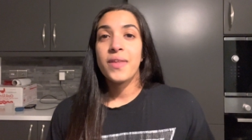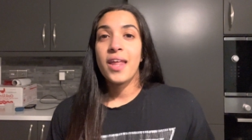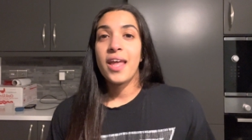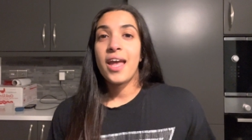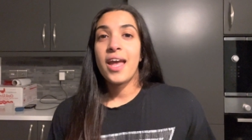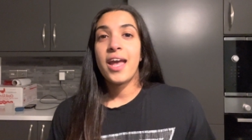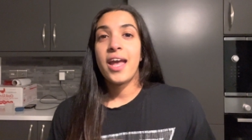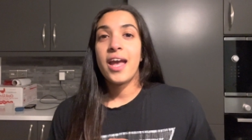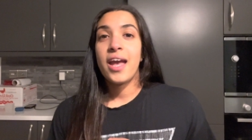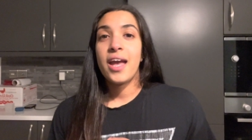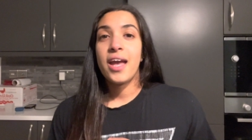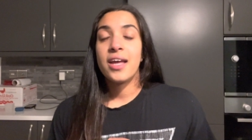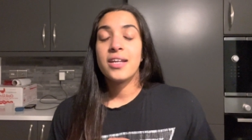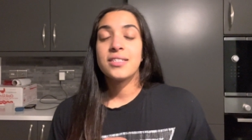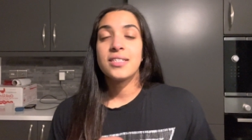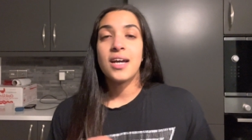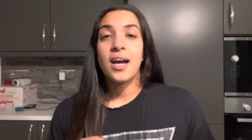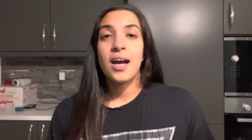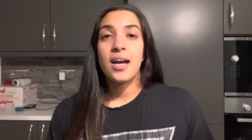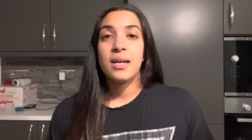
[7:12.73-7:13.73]
And
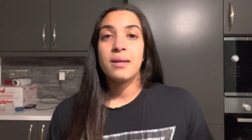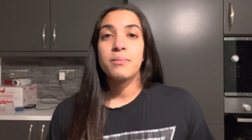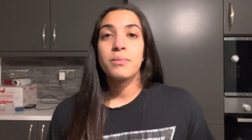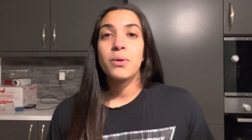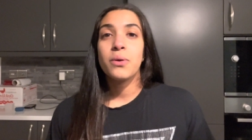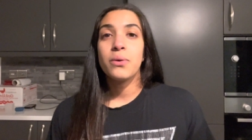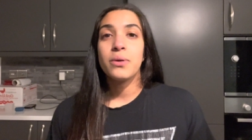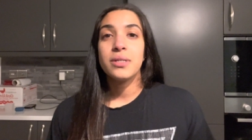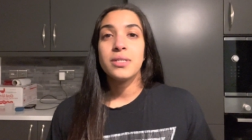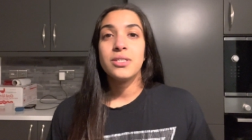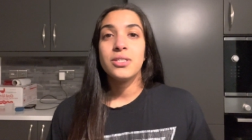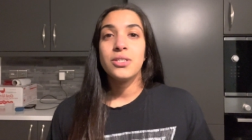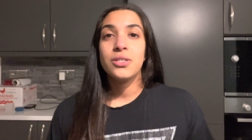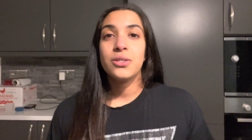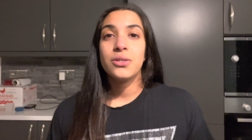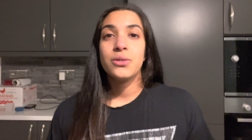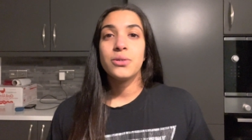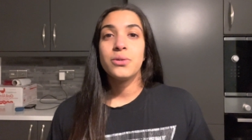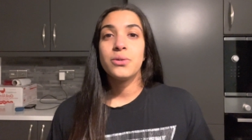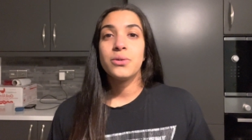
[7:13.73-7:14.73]
I am going
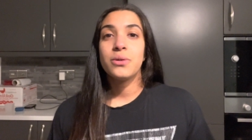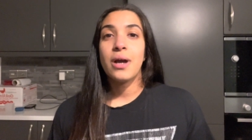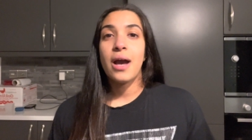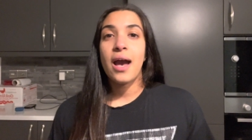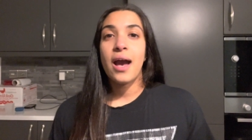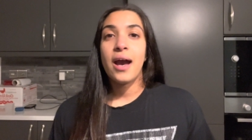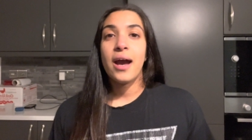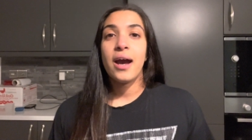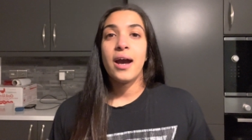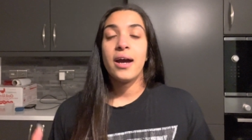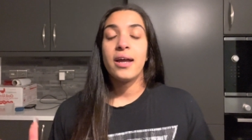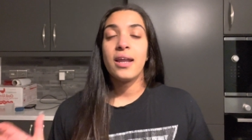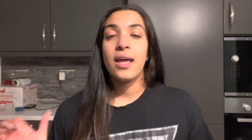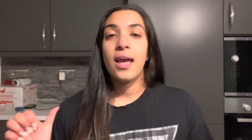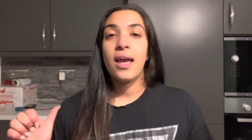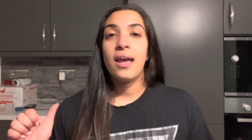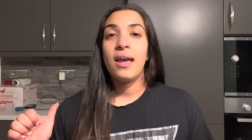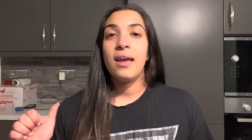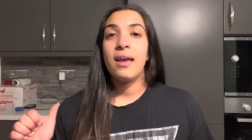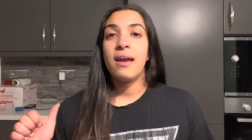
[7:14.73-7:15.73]
to add
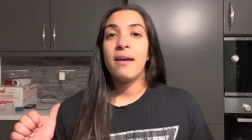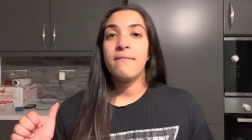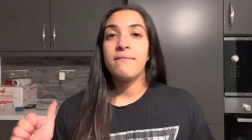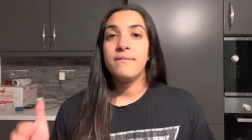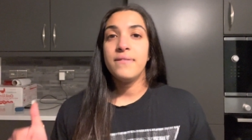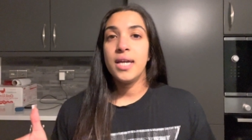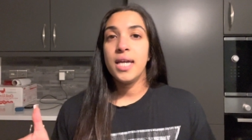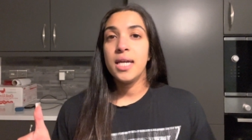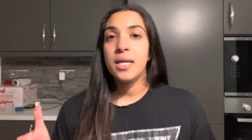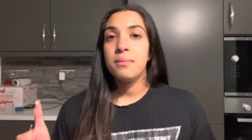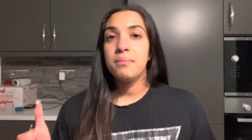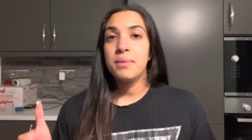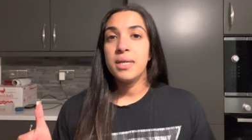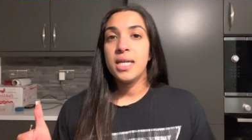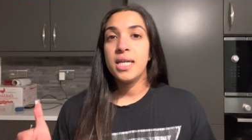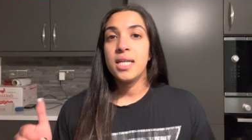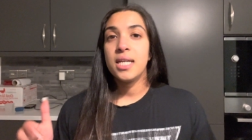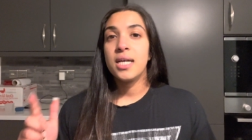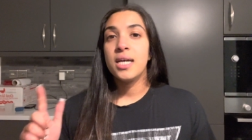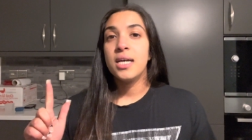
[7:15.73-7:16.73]
a vegan
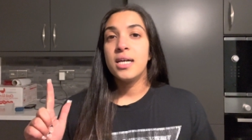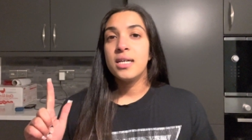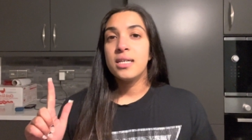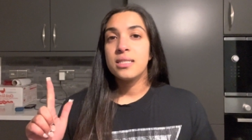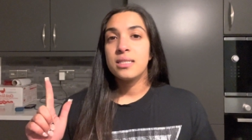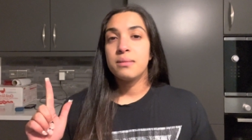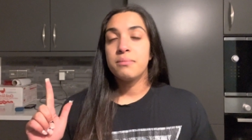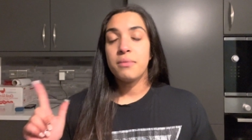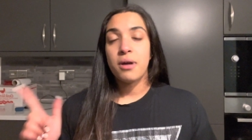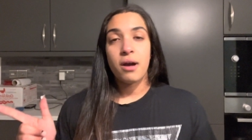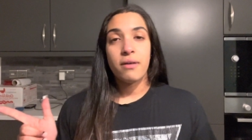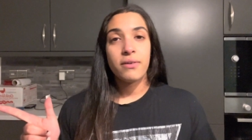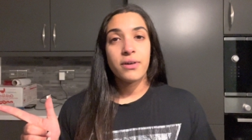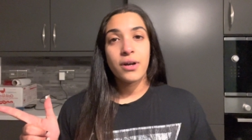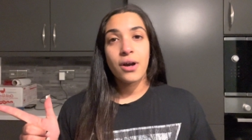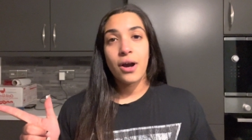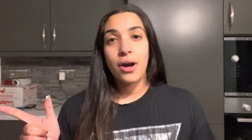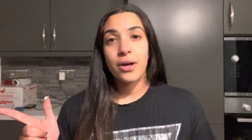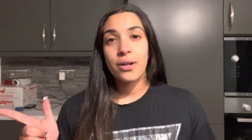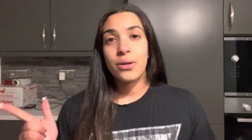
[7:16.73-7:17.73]
meat, some
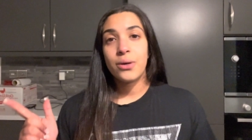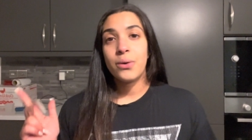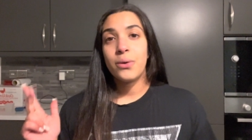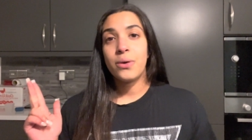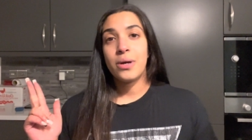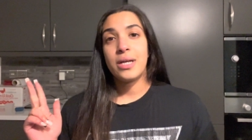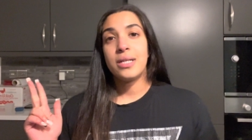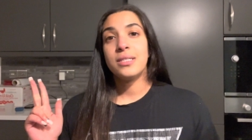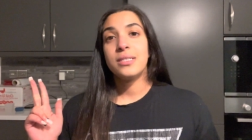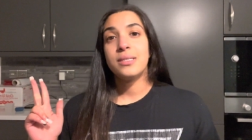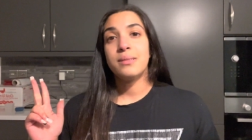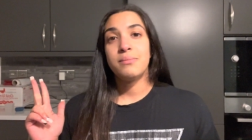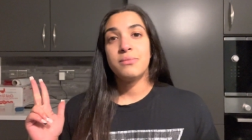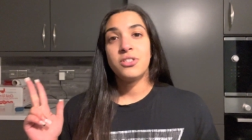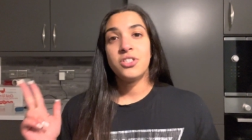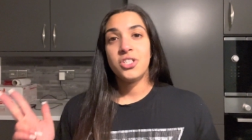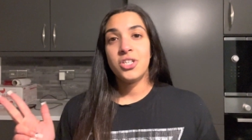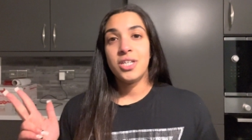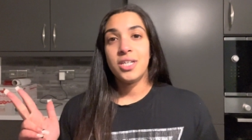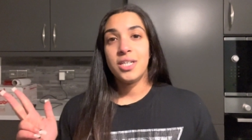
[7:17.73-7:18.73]
avocado, and some
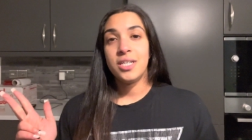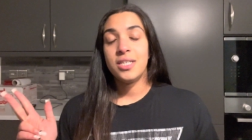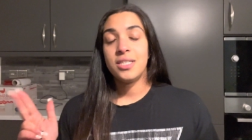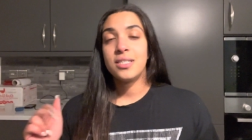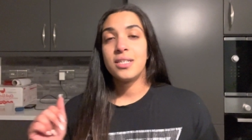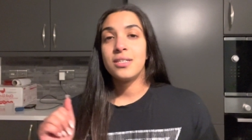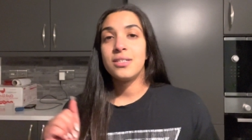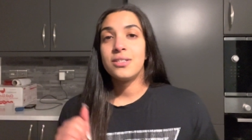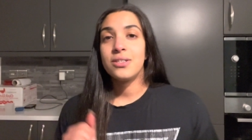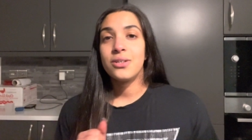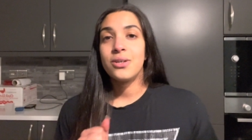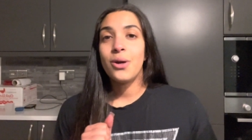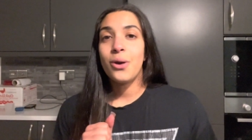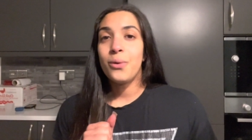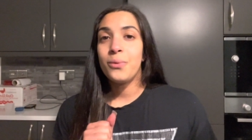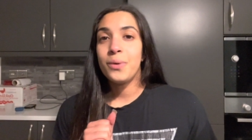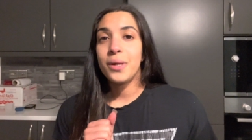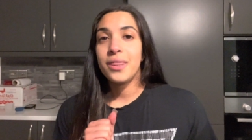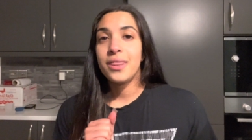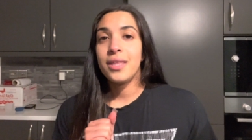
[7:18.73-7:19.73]
cheese to go
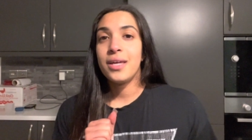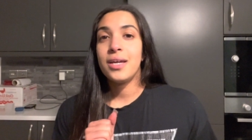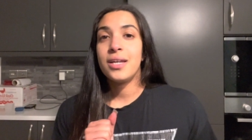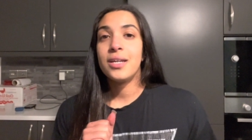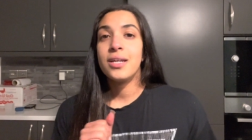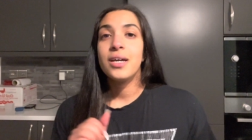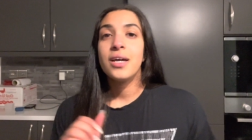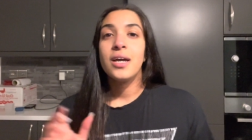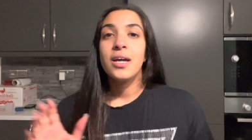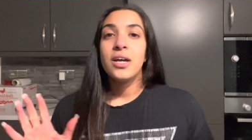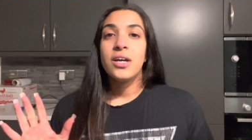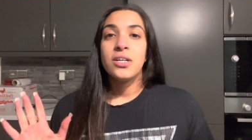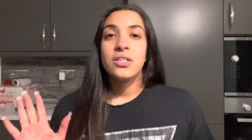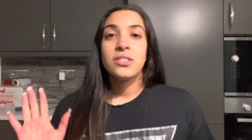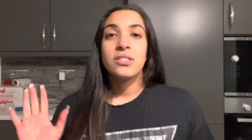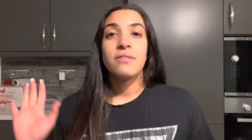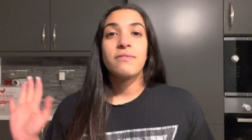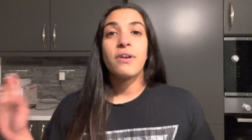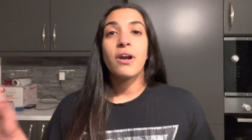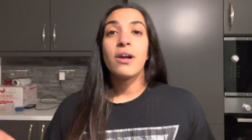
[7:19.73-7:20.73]
with it.
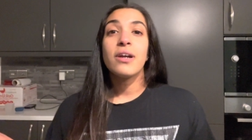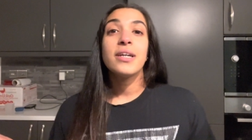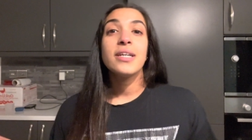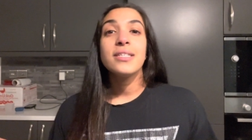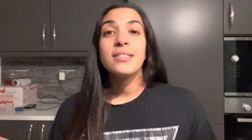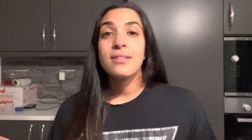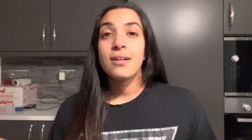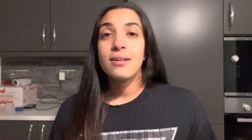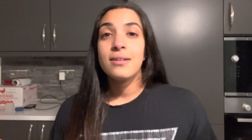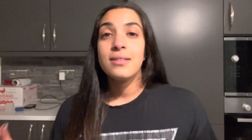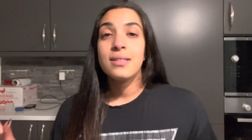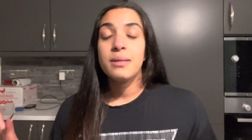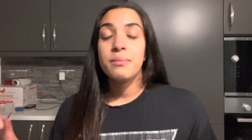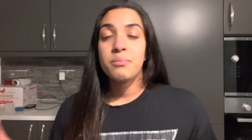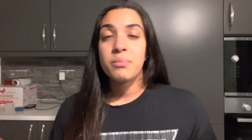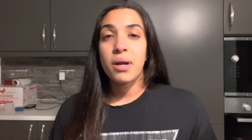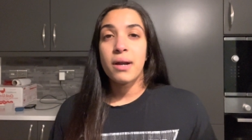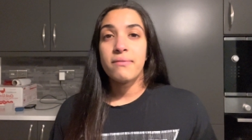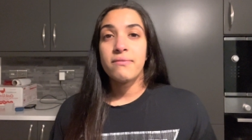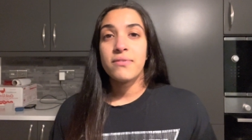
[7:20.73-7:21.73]
So I've already started the
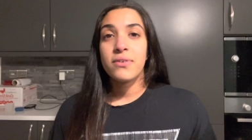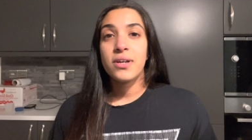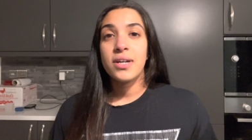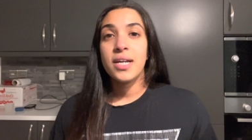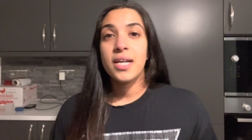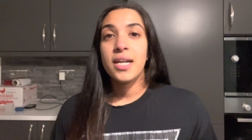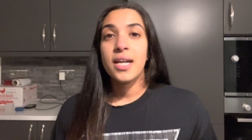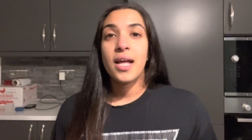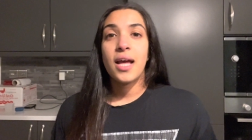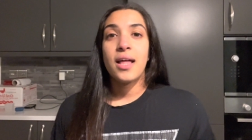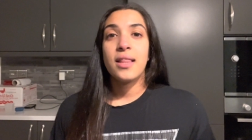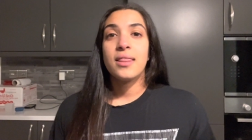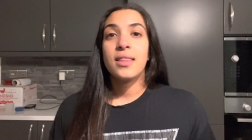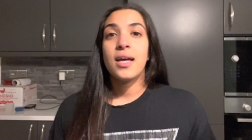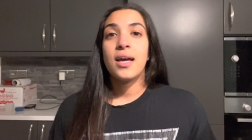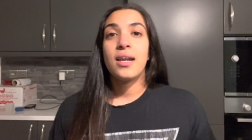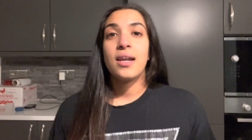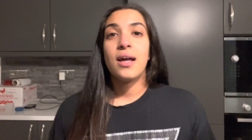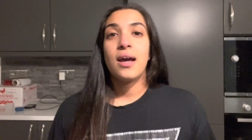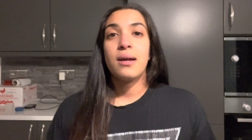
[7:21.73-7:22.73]
prep for it, and
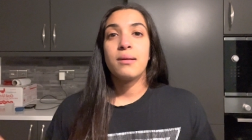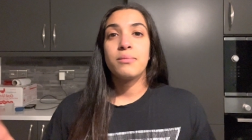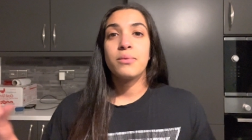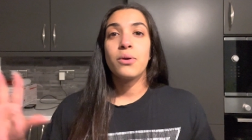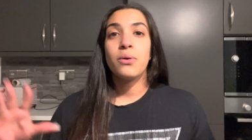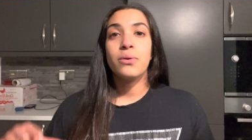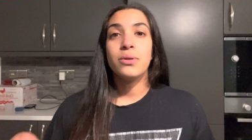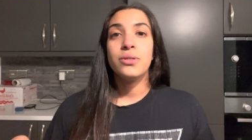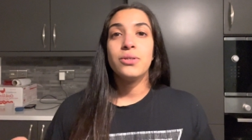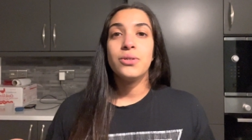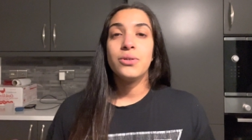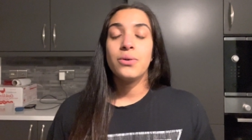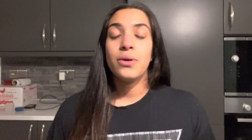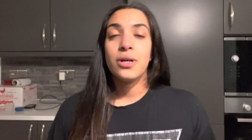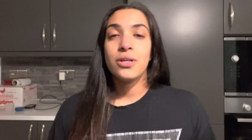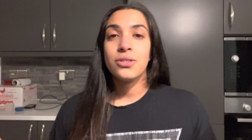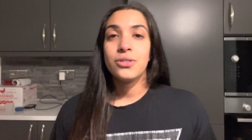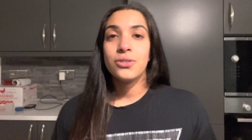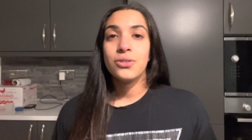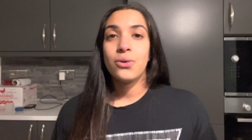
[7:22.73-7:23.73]
then I'm going to
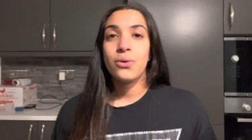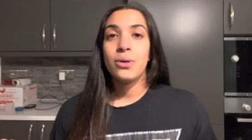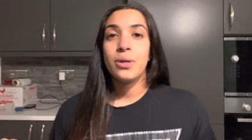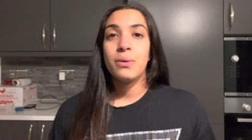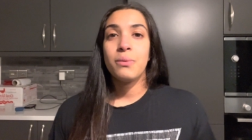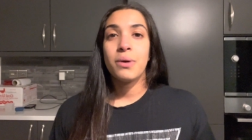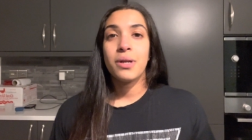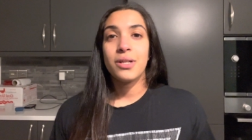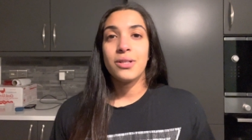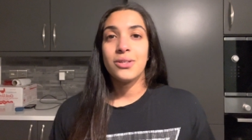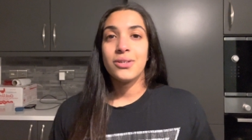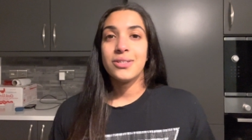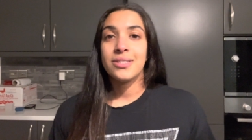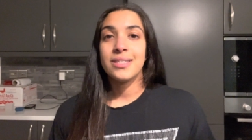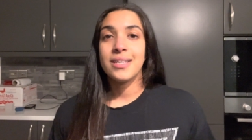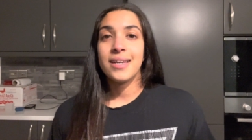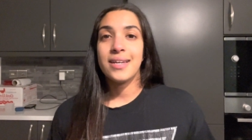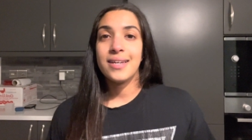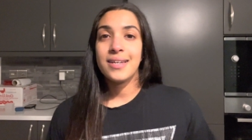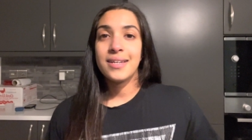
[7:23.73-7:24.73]
show you what it looks
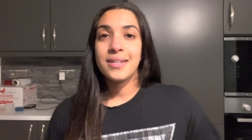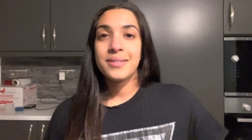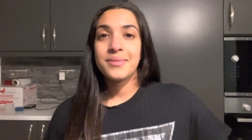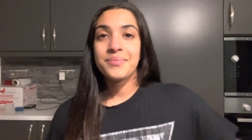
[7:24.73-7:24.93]
like.